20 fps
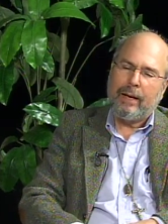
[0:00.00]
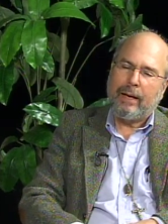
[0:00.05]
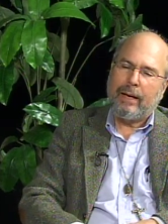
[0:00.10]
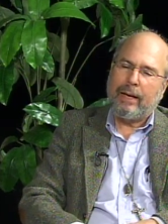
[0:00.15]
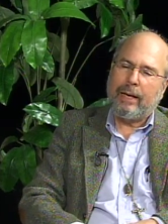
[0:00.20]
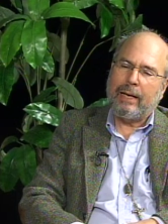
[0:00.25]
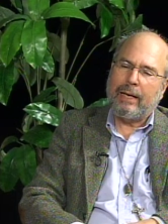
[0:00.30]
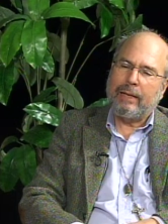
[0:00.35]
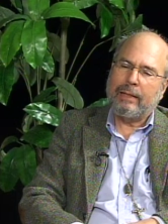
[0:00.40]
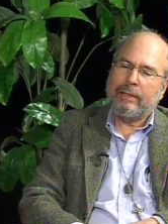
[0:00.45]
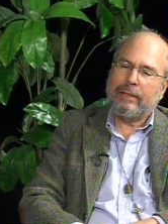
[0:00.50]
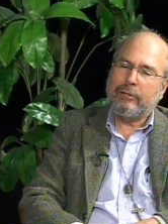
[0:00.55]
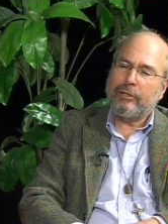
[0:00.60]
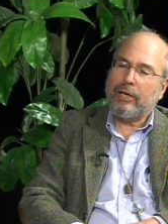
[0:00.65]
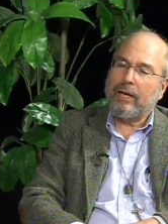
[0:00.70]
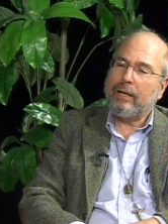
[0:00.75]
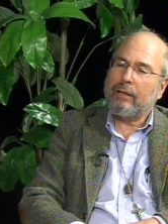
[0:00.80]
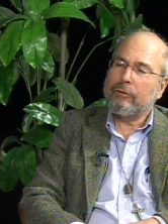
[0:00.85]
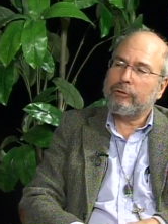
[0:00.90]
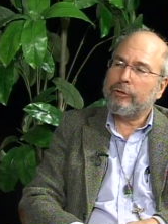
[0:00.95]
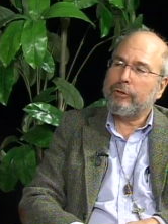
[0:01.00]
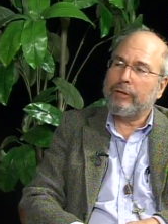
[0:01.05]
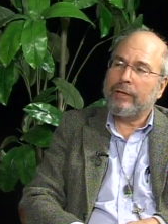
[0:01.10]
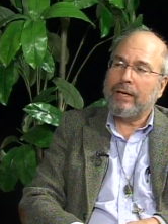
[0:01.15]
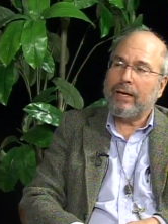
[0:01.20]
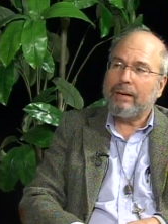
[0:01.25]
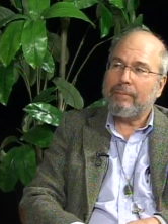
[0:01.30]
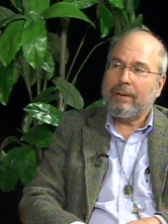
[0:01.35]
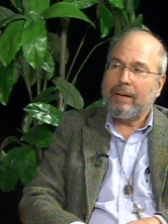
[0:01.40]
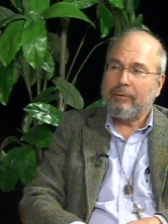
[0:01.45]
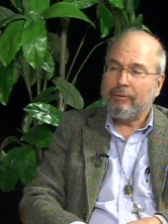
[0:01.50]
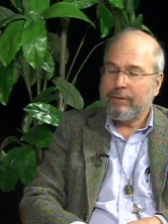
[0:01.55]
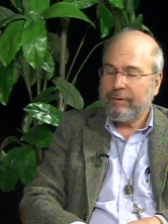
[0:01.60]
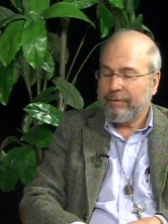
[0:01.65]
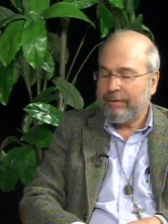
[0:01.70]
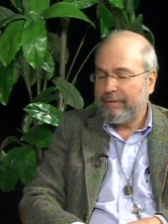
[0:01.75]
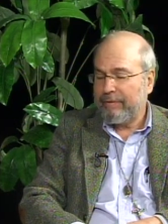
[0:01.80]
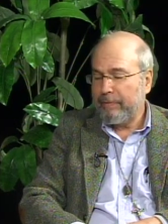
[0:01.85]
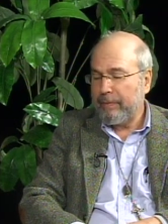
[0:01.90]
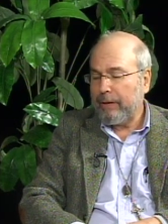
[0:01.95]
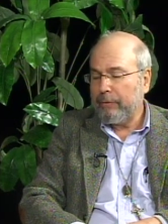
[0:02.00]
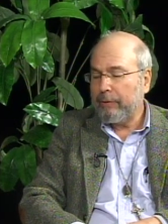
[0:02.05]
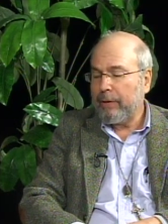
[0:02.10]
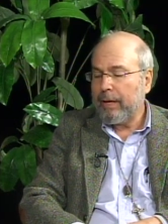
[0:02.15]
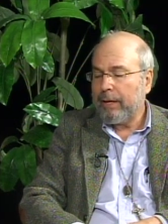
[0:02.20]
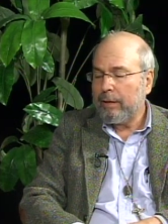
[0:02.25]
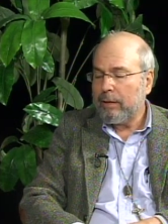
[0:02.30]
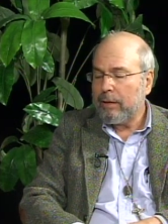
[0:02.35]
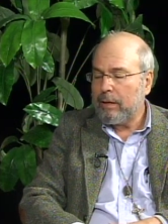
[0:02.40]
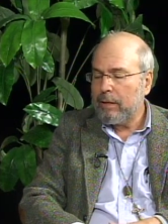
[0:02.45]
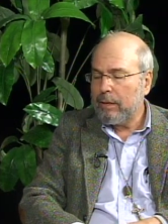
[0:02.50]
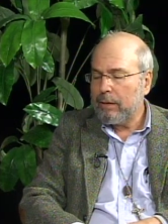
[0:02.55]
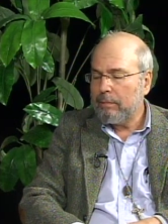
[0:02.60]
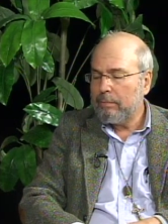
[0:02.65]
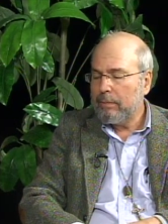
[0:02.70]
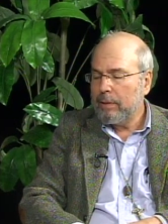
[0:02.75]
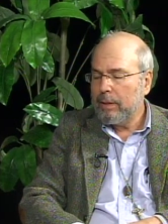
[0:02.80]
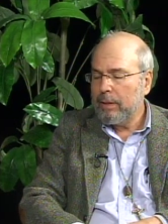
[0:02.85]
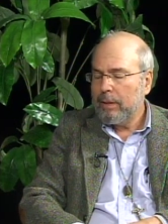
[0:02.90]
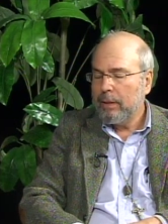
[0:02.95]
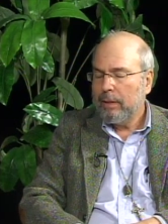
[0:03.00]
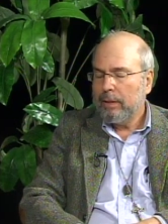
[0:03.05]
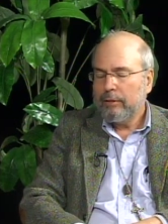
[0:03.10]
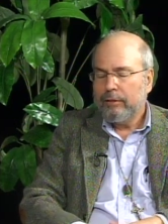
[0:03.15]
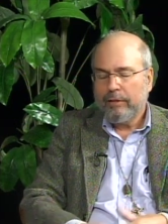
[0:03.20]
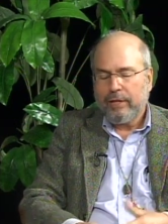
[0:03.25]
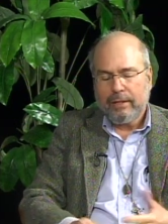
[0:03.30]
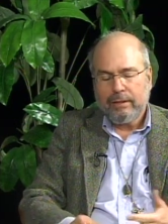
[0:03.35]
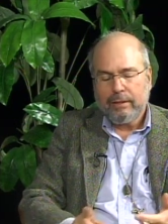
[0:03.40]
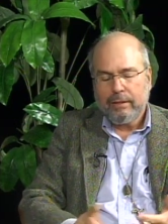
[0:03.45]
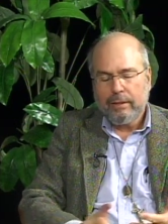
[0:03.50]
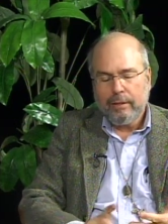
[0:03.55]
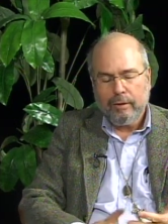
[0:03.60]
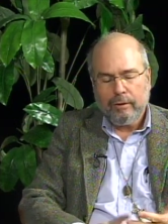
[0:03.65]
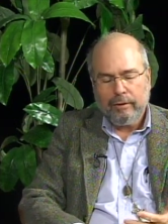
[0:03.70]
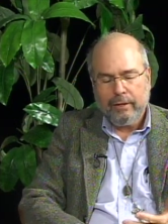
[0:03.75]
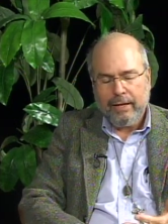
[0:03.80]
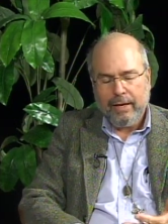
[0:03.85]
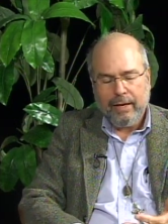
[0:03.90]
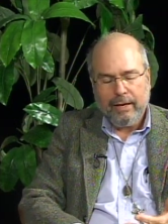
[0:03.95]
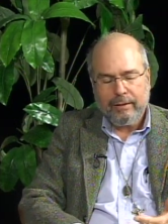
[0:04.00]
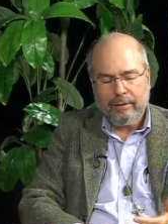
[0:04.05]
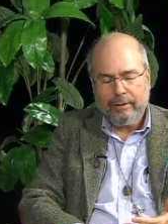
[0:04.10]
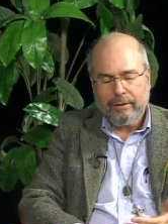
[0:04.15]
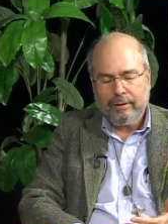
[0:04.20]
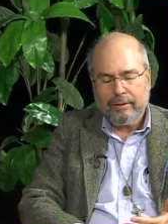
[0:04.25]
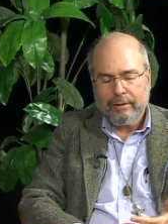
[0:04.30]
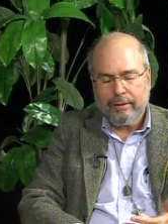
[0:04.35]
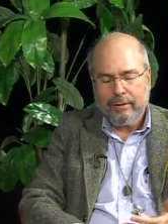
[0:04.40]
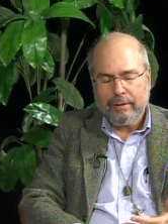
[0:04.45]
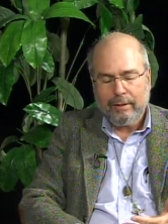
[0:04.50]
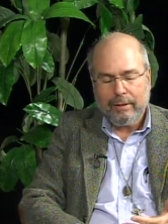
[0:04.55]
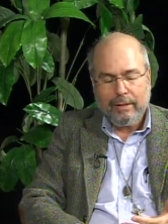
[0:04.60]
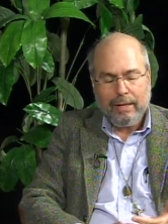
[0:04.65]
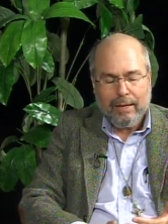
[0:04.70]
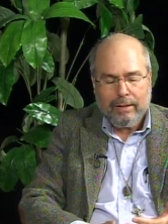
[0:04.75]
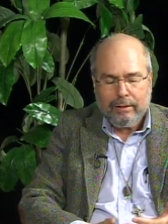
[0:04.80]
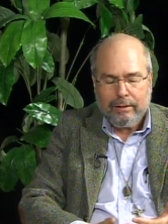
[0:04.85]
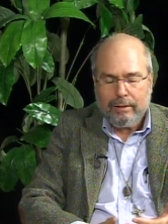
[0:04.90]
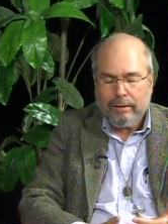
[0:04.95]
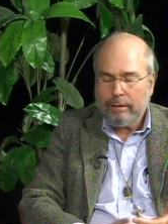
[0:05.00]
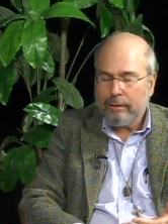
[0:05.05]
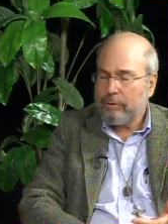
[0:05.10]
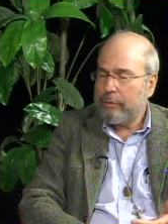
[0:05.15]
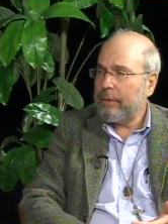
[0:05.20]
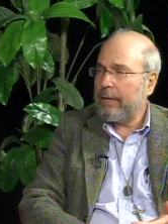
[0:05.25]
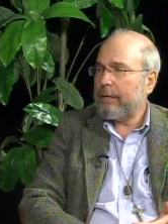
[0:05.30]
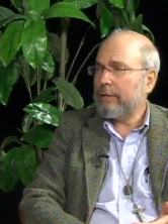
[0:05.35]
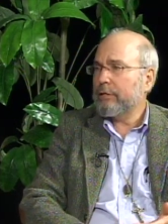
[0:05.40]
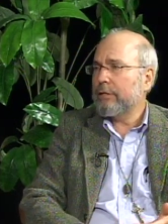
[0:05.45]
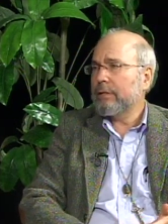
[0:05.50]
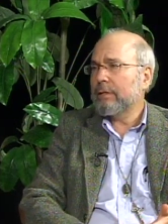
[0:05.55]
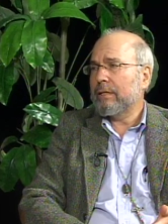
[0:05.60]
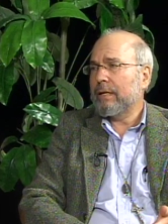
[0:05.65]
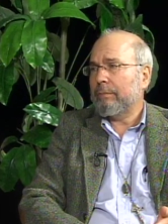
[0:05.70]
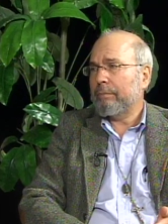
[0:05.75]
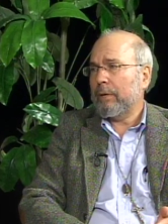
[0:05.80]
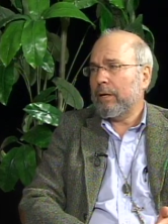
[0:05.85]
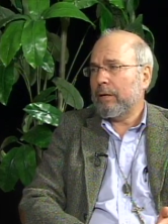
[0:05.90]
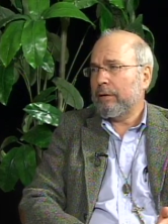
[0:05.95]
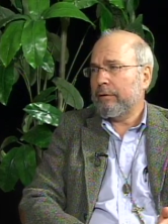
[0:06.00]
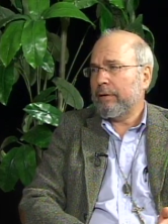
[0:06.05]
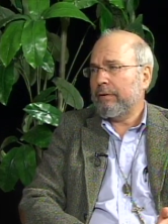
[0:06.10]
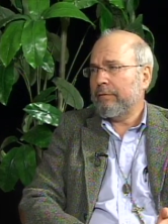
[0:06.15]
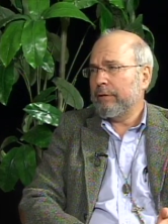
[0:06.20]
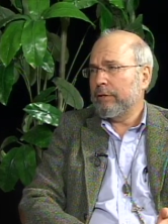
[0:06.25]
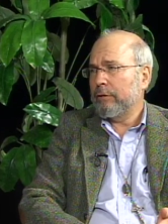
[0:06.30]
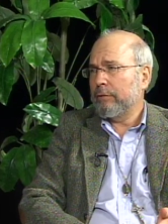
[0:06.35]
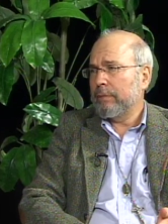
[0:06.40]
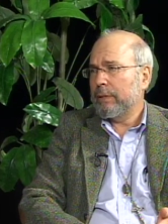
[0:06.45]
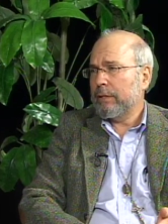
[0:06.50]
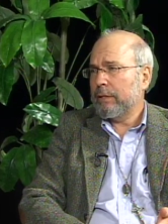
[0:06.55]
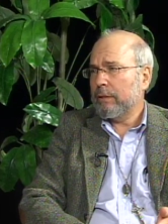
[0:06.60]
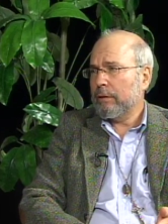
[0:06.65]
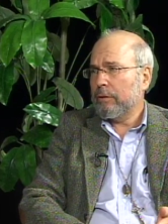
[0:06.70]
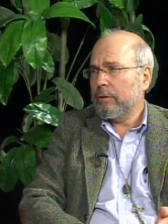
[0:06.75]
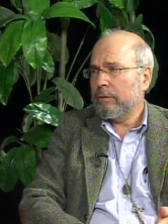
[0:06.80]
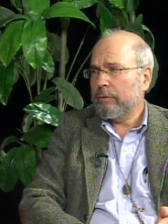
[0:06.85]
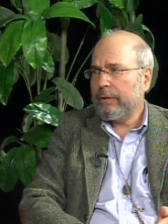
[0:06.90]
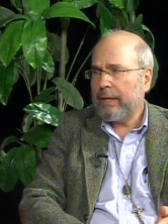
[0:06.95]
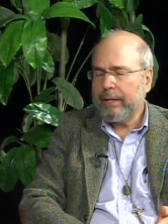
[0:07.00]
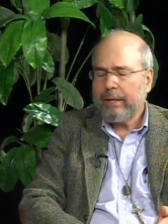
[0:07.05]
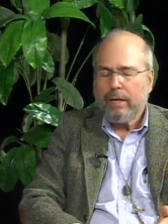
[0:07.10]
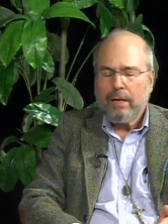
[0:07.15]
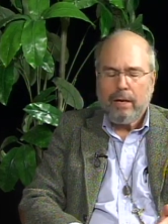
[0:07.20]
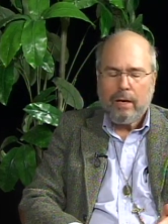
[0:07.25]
uh, as a child growing up, I would have given my right arm just to know the answers, the answer to the questions that bother every human soul, right?